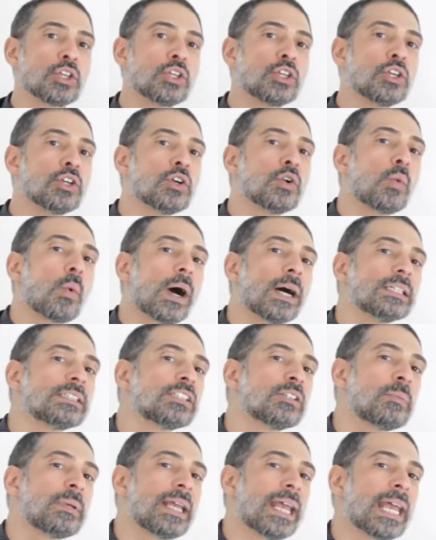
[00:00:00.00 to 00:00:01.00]
You want
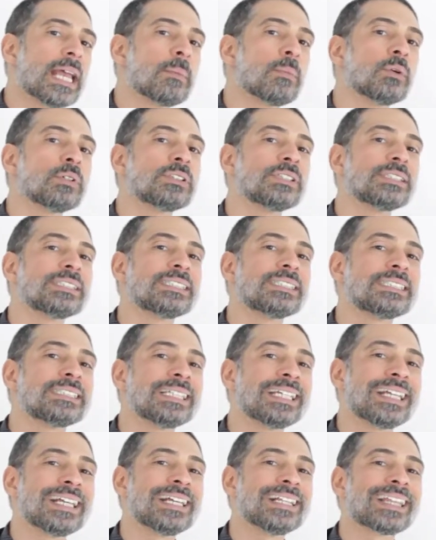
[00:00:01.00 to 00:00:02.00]
to be able to
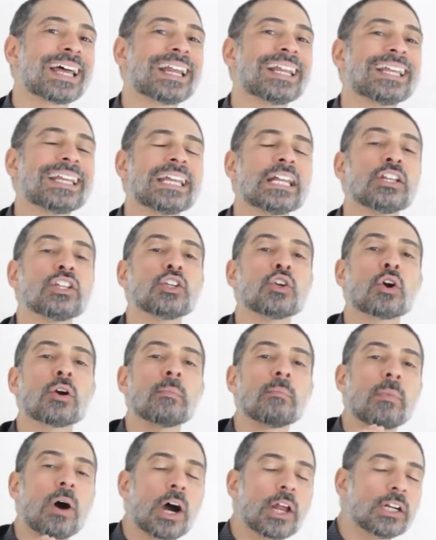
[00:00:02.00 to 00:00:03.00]
see that in your
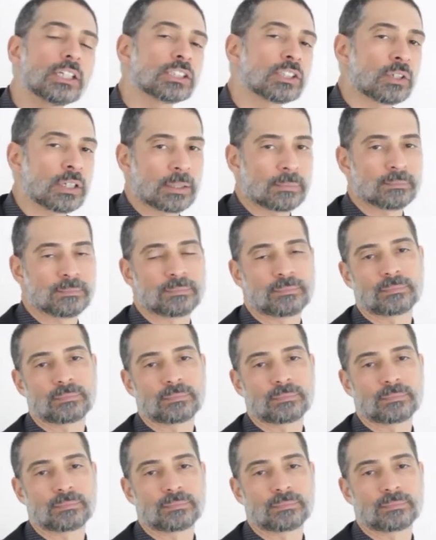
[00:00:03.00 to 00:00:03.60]
monitoring.